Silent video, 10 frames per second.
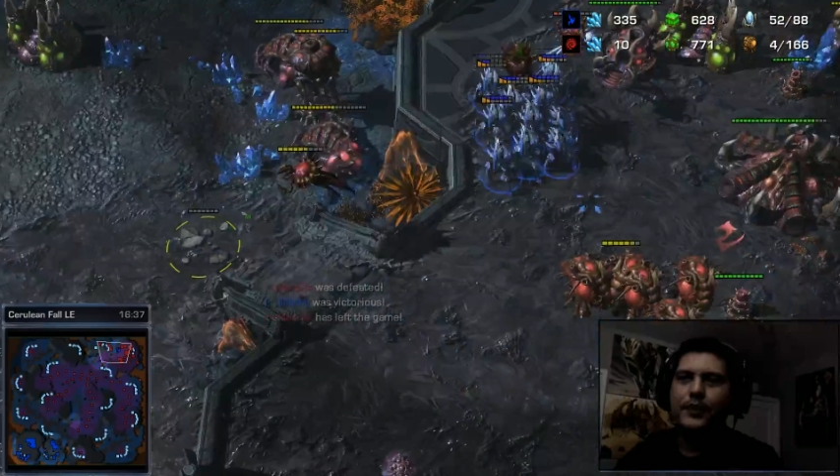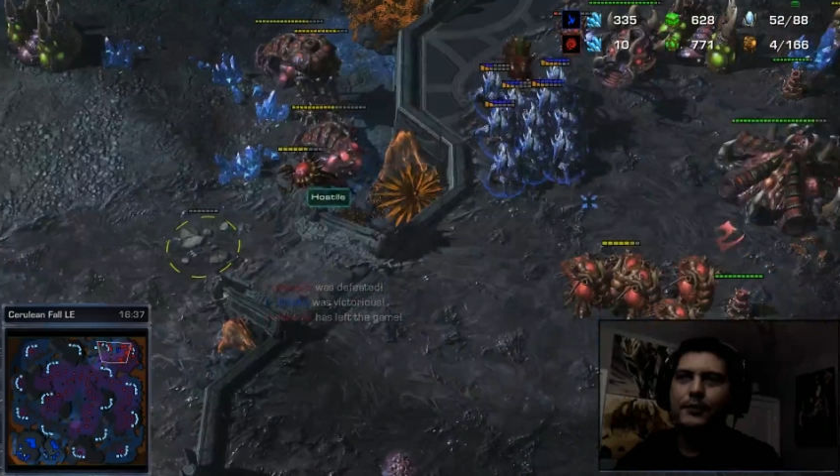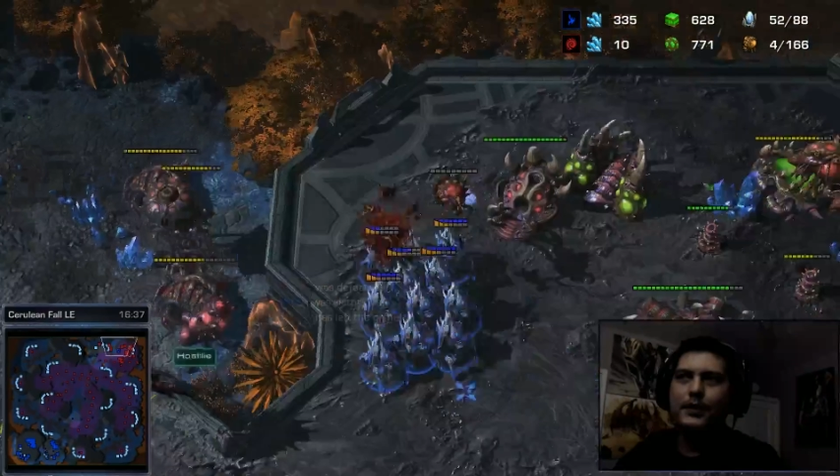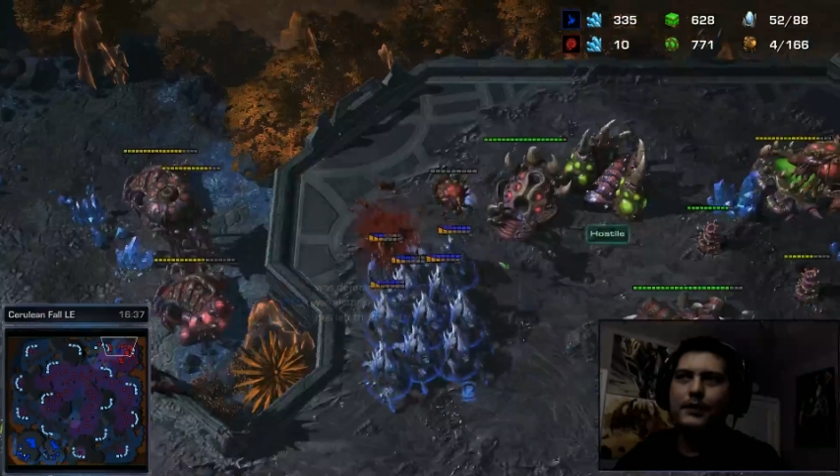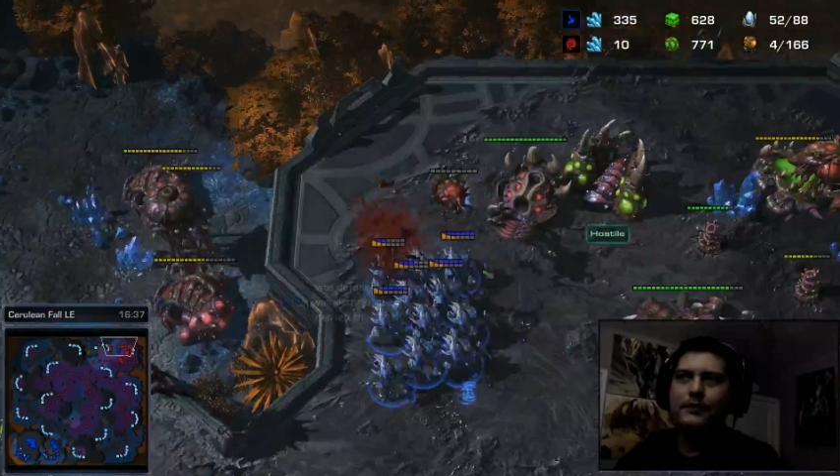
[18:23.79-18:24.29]

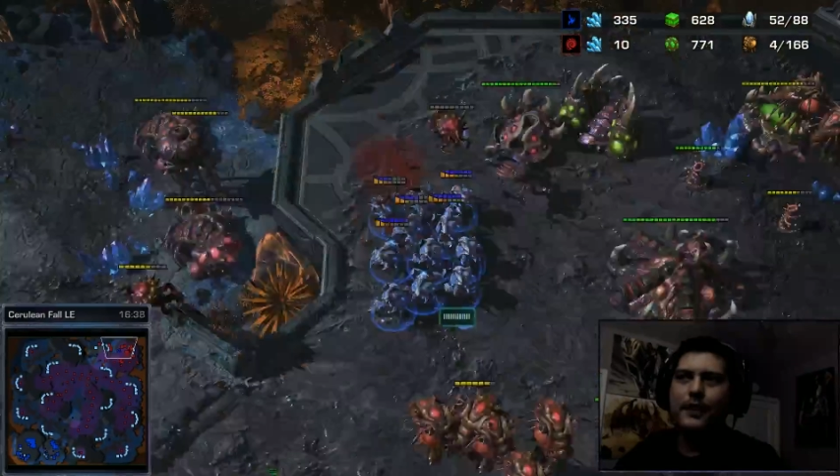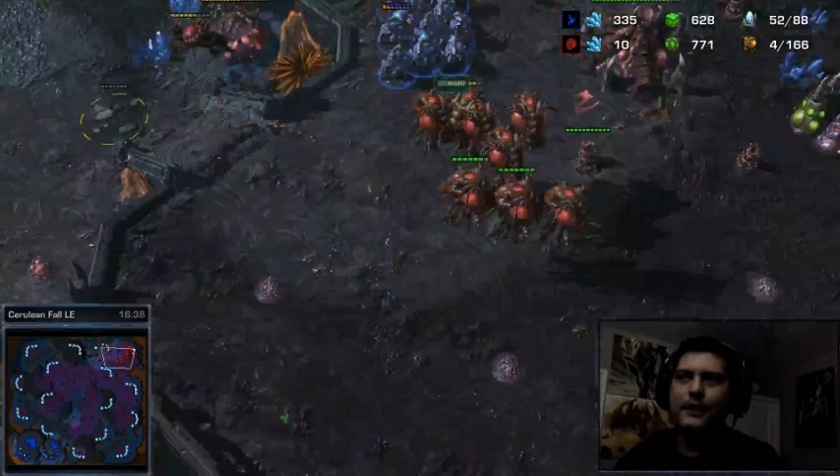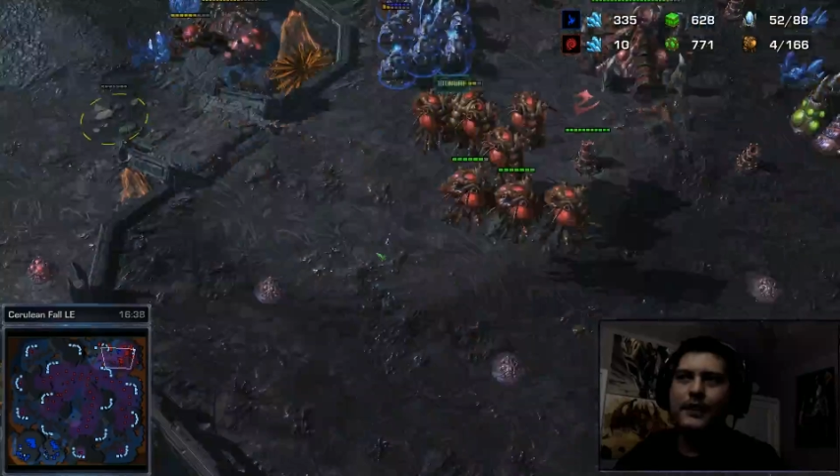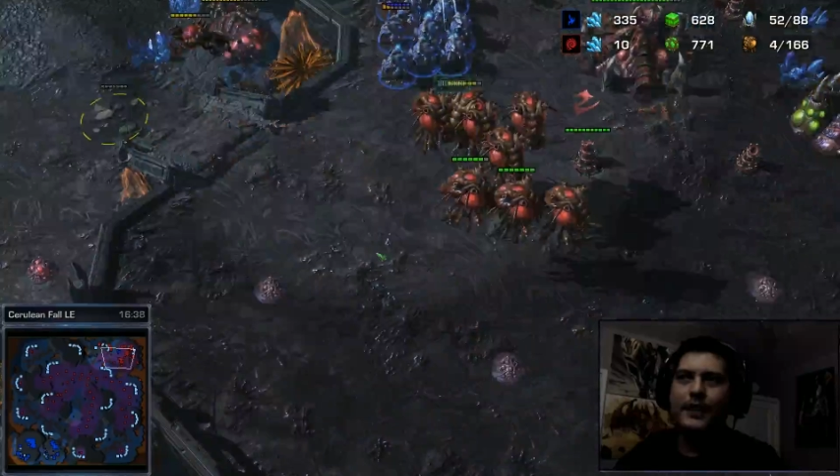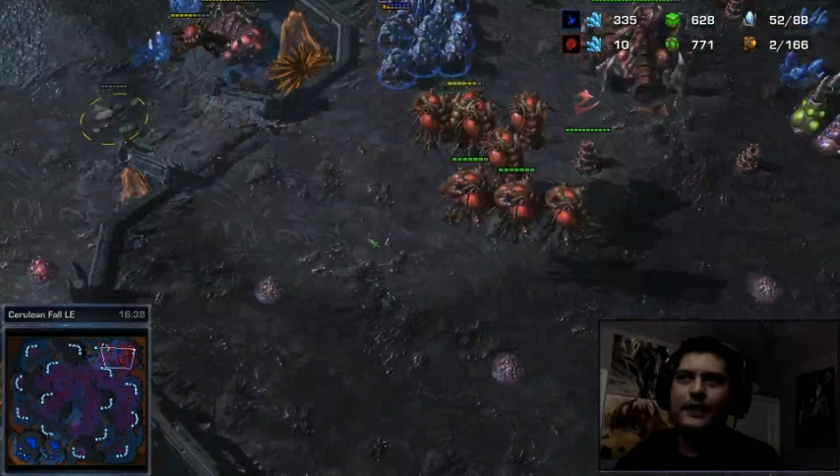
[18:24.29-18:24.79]
being the
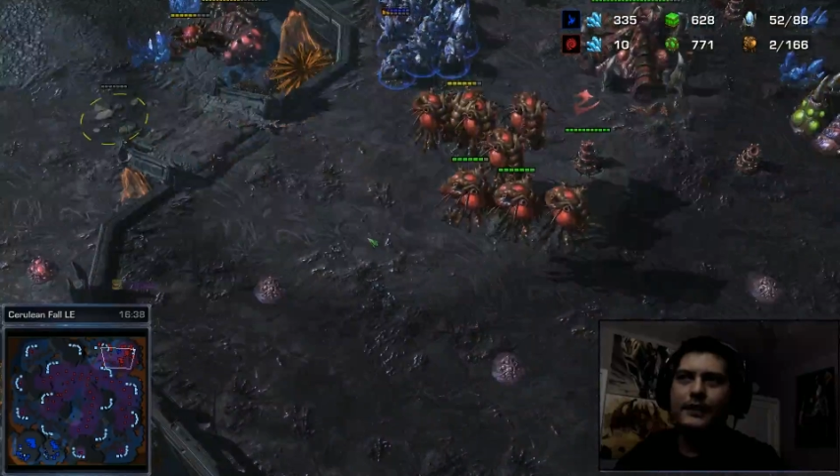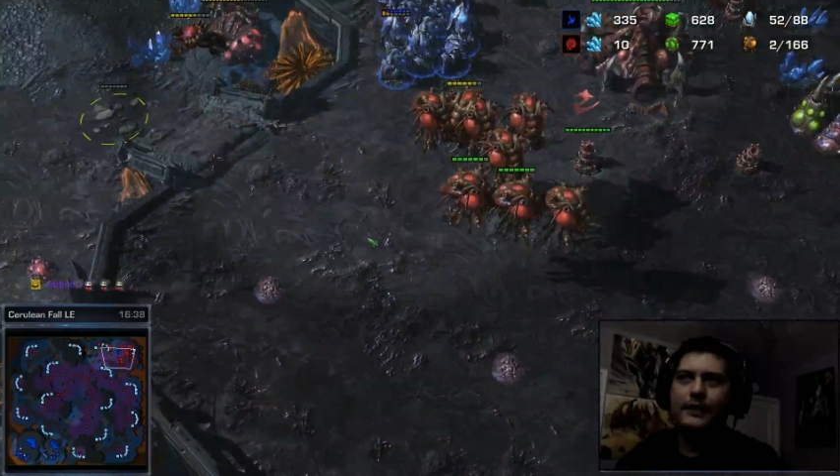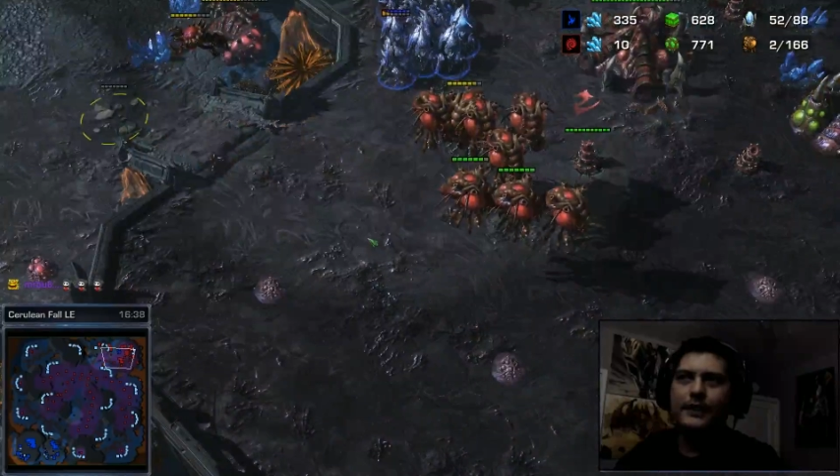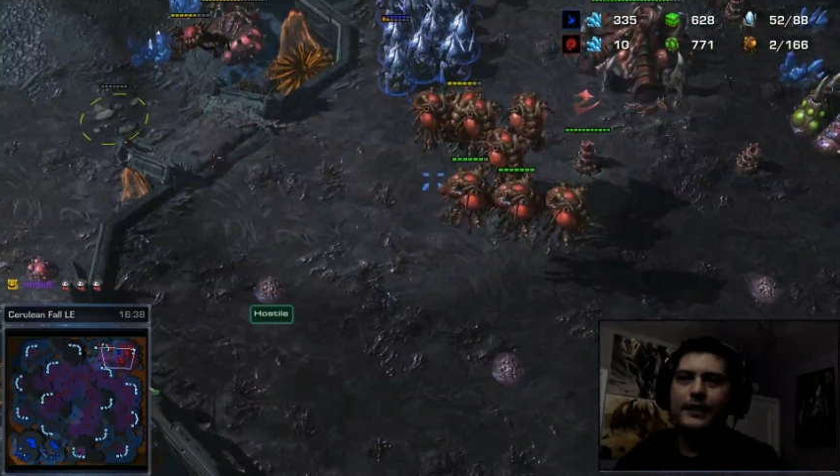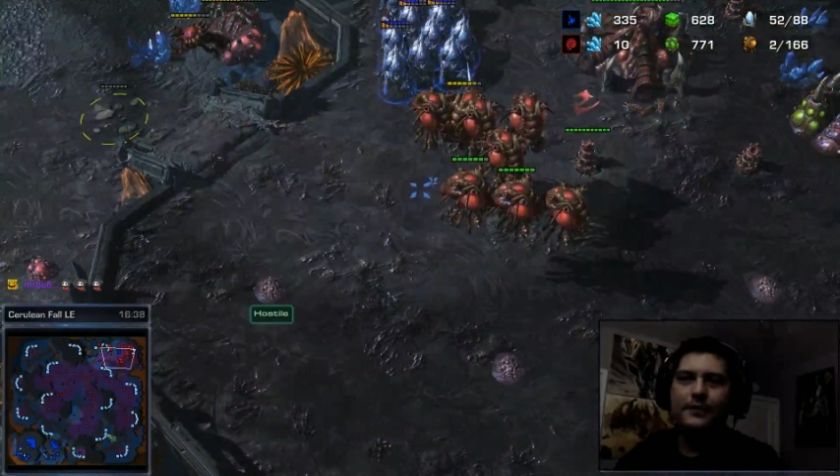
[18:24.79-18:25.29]
fact that
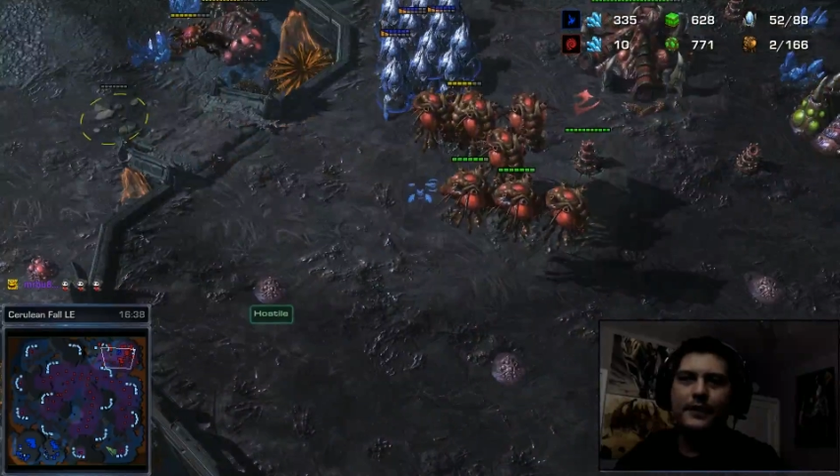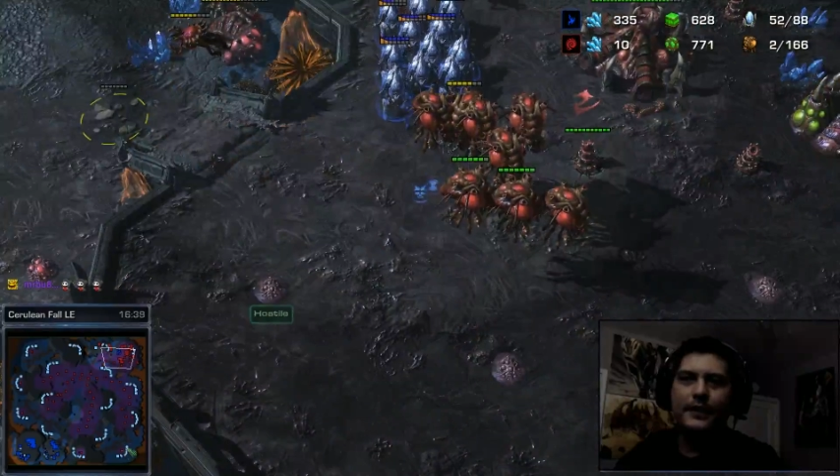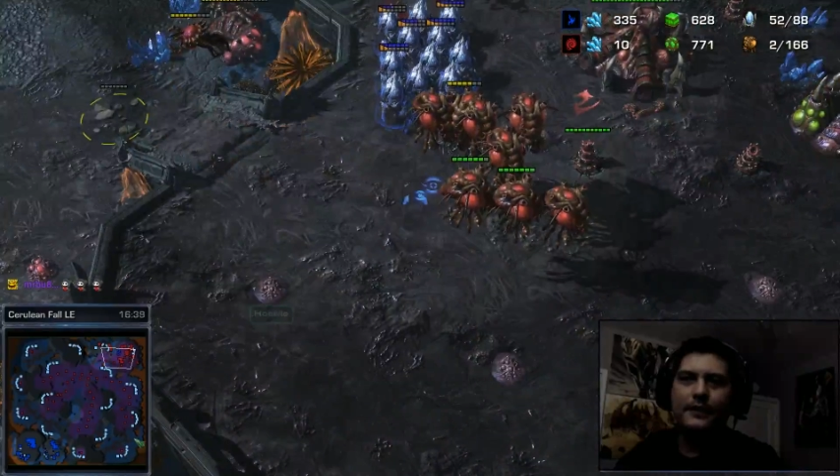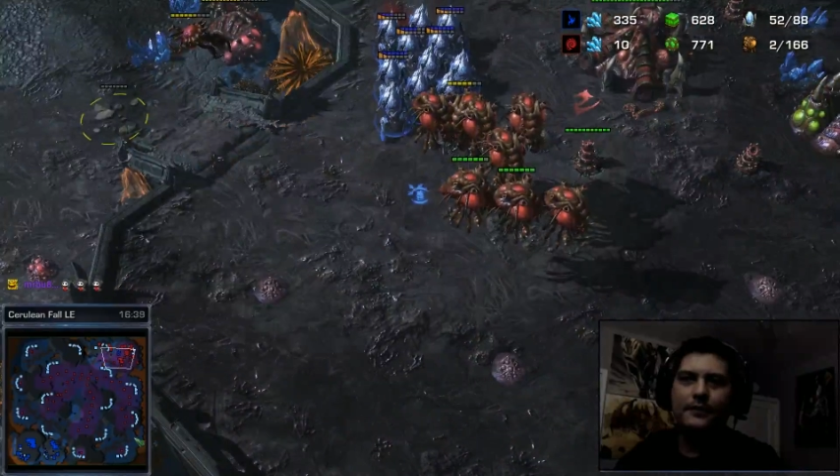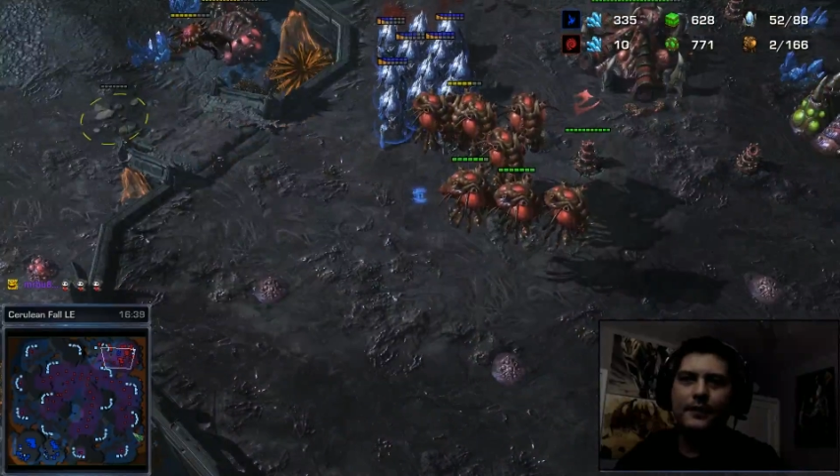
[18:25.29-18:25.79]
even
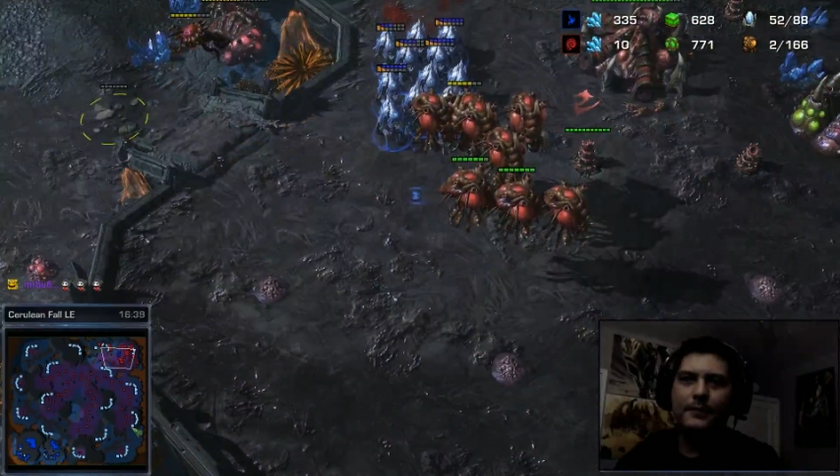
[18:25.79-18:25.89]
if I